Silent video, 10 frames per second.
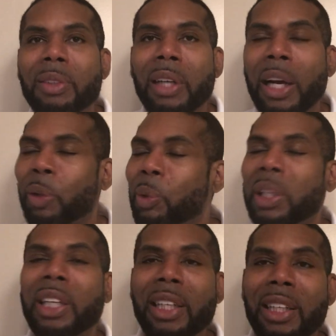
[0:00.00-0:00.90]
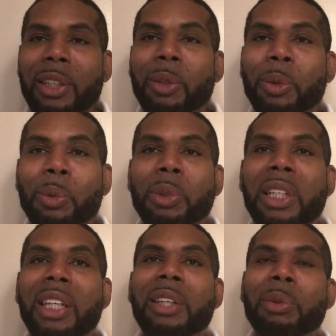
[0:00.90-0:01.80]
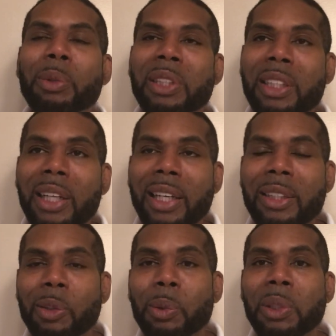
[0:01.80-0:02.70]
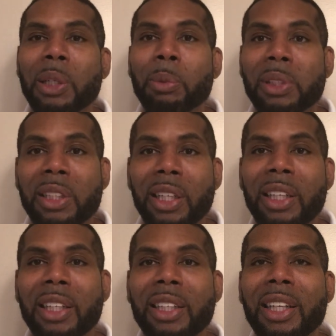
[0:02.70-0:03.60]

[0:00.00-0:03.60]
I don't care who she was dating, who she was seeing.